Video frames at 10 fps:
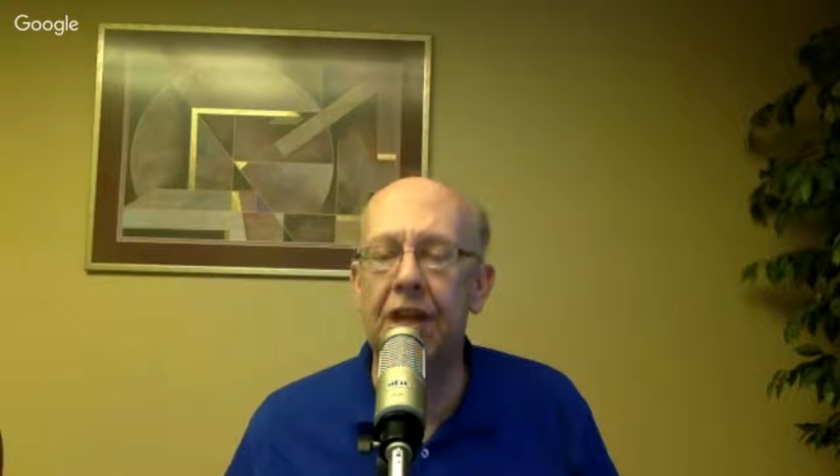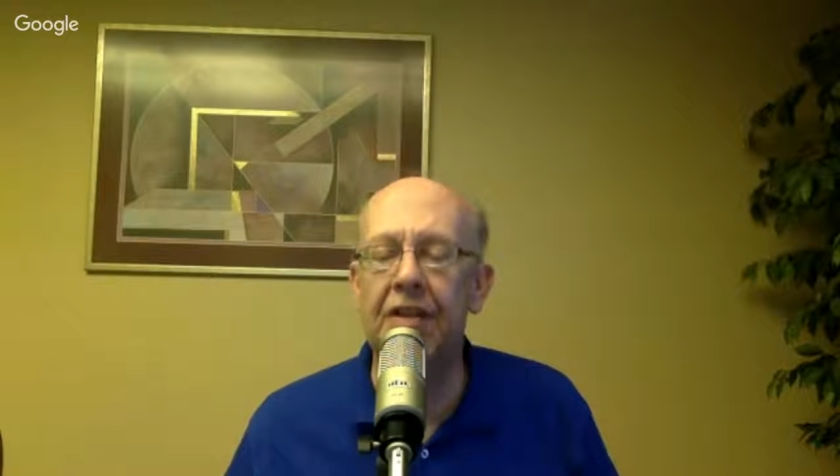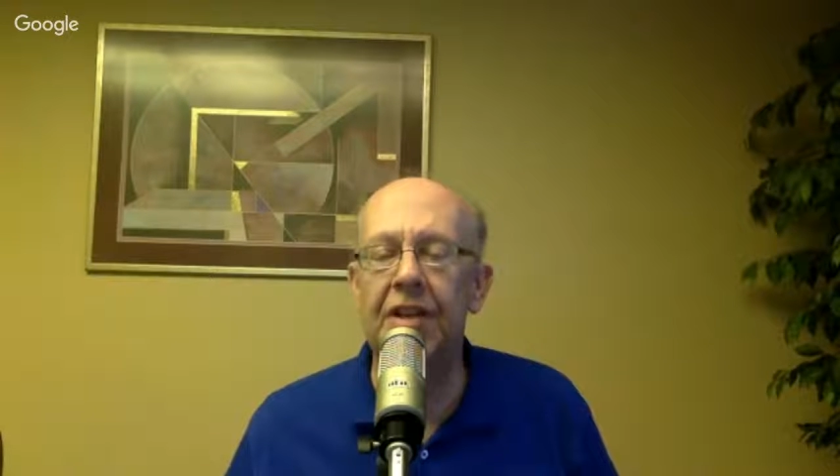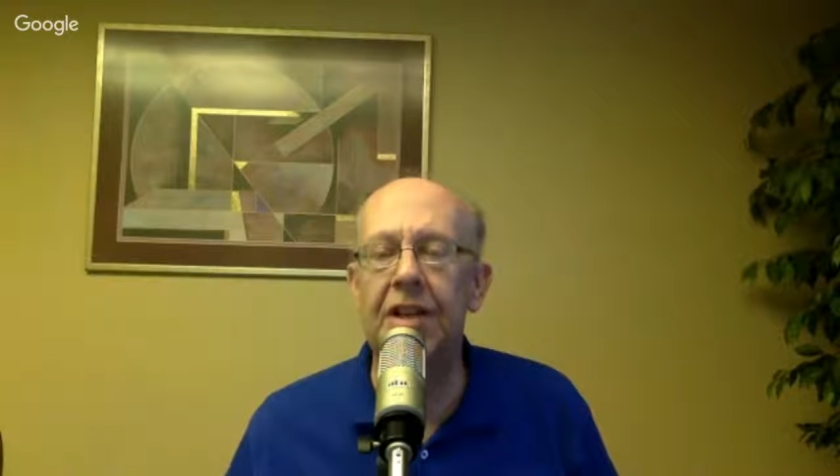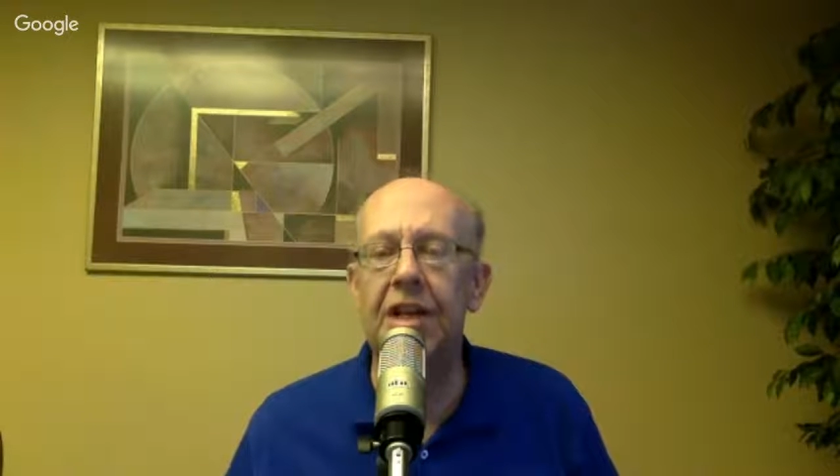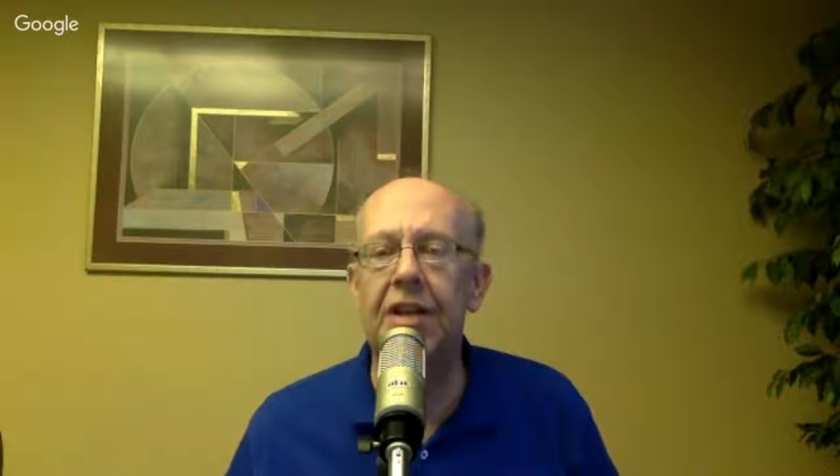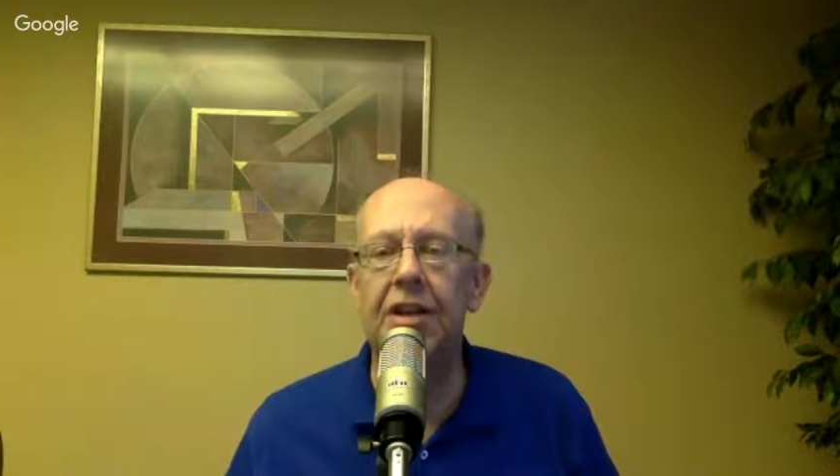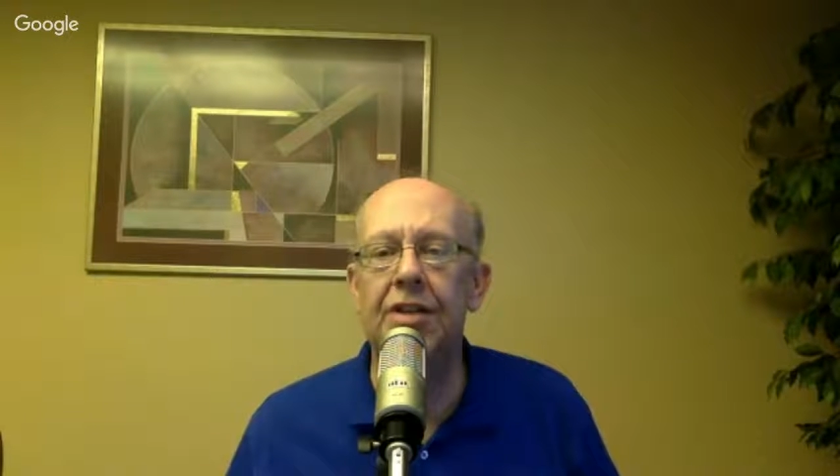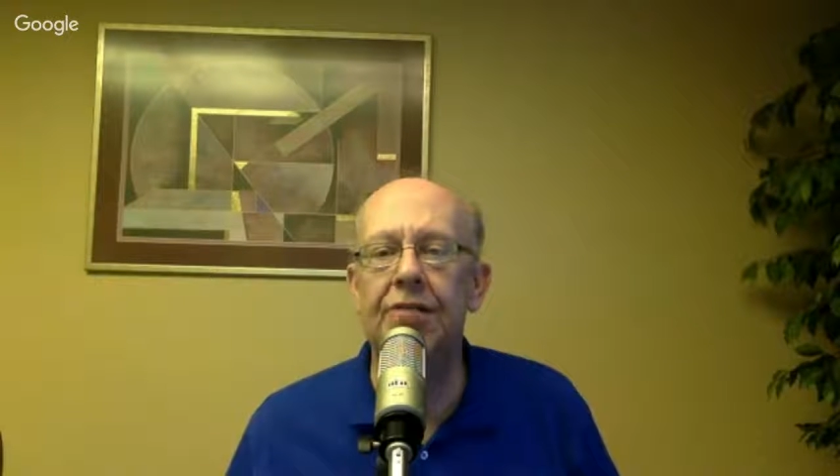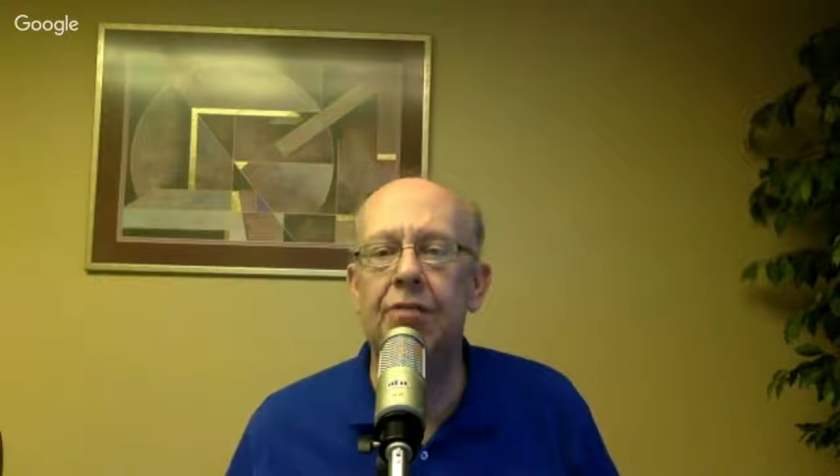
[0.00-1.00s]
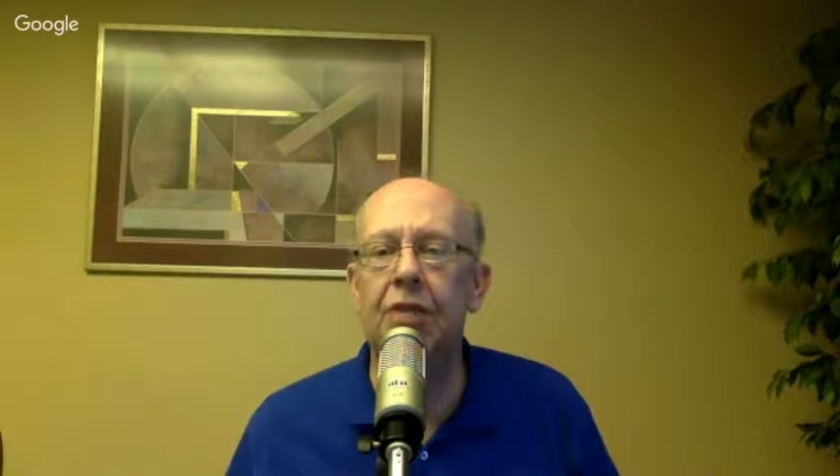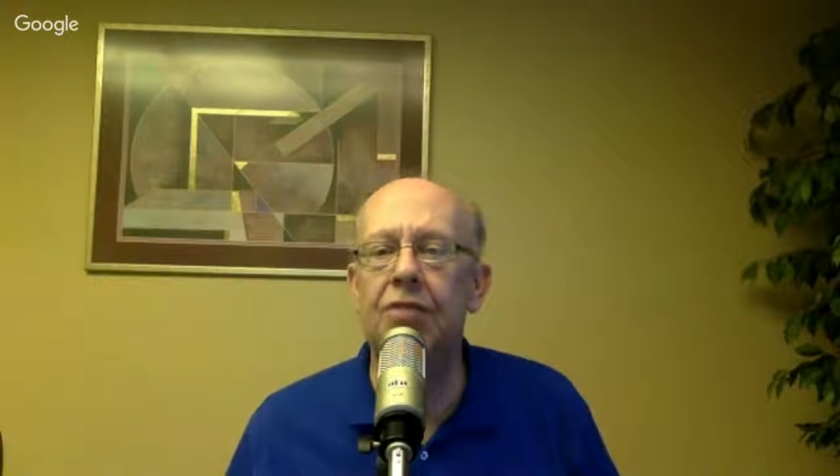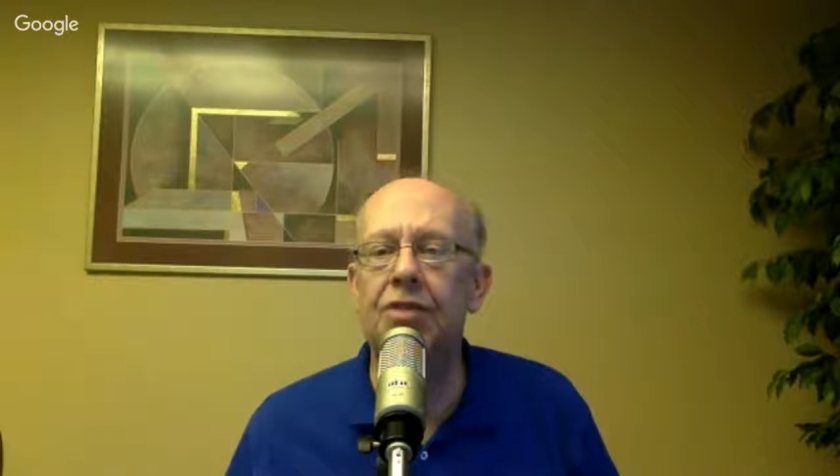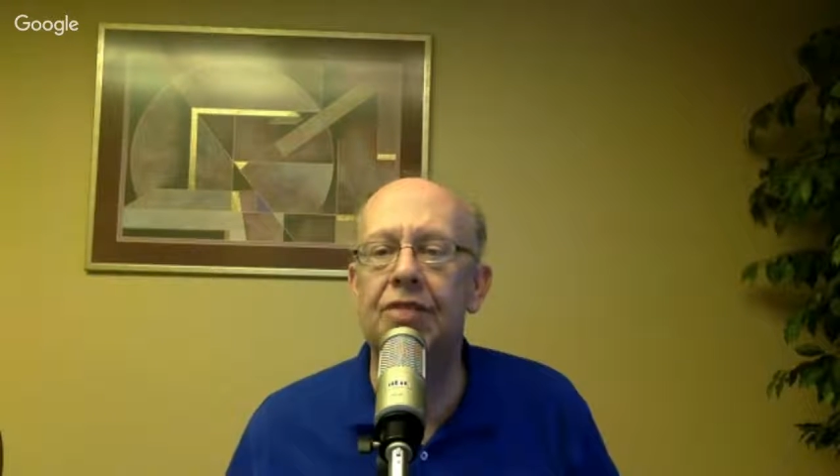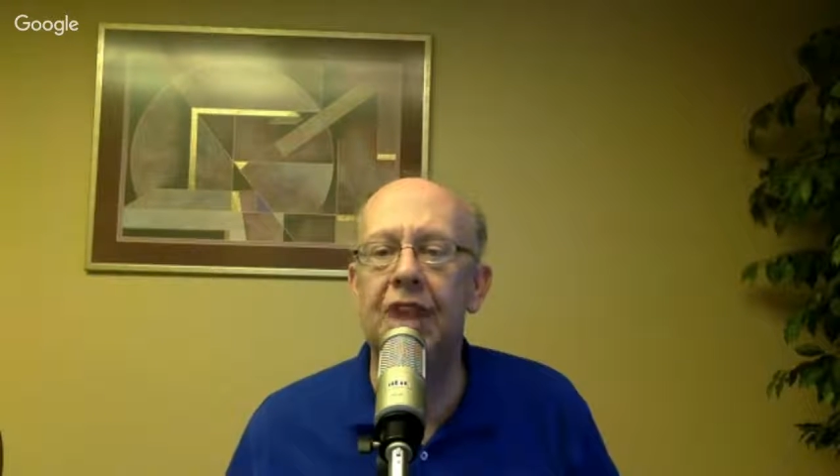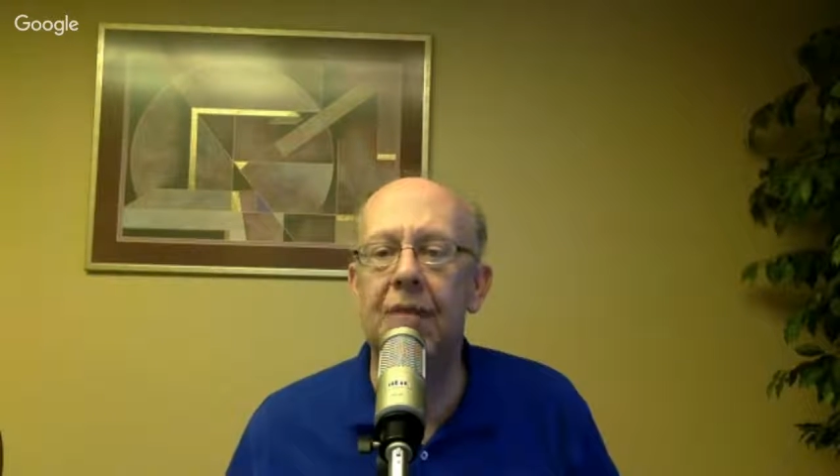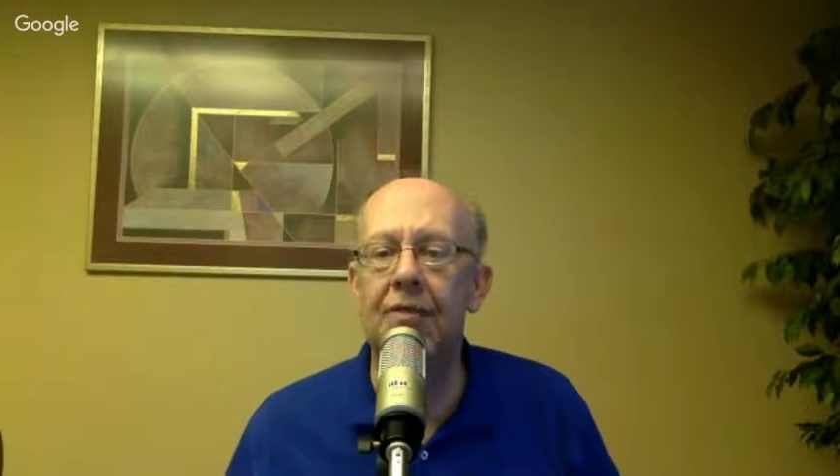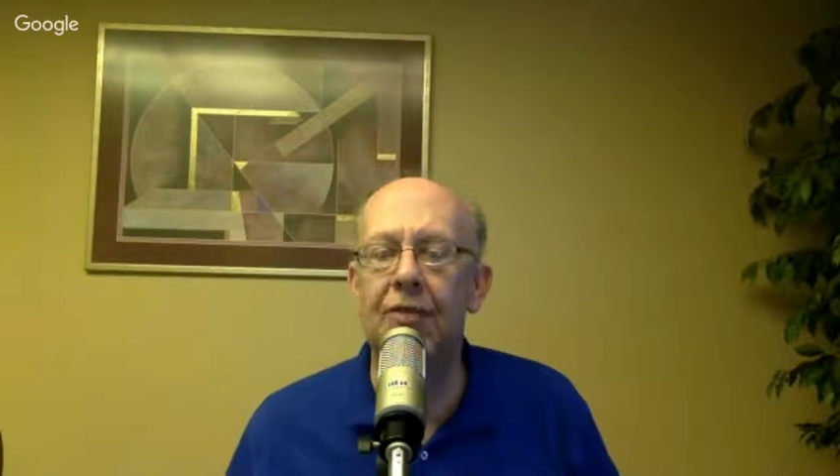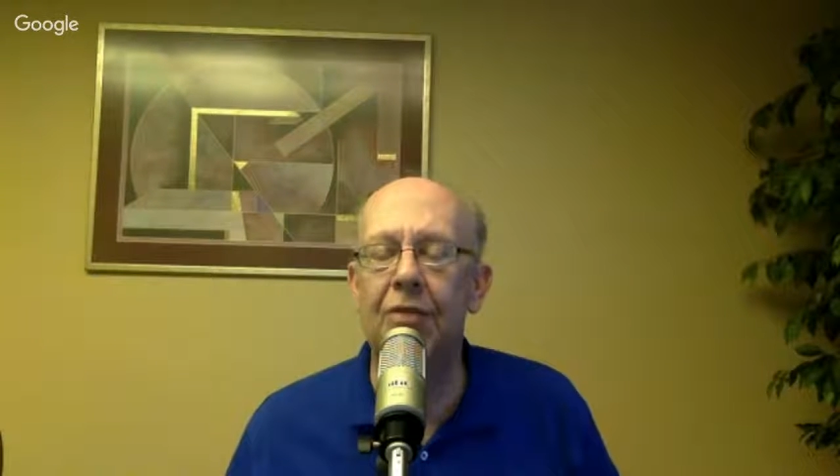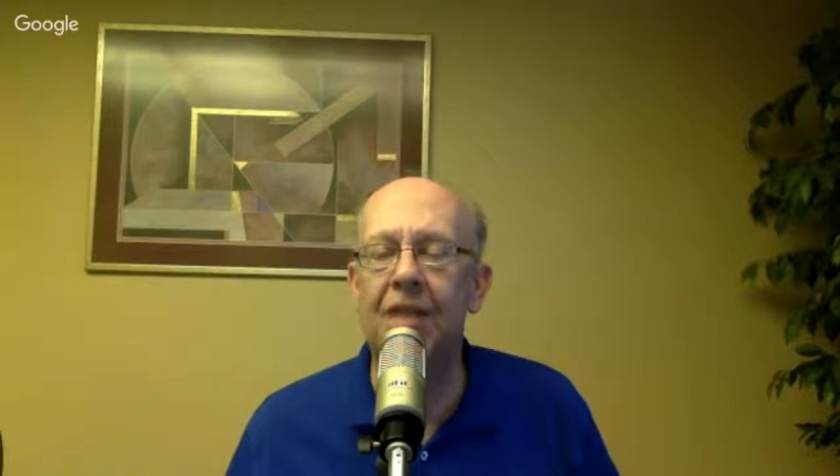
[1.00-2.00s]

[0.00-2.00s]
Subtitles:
at the details of what was available for him,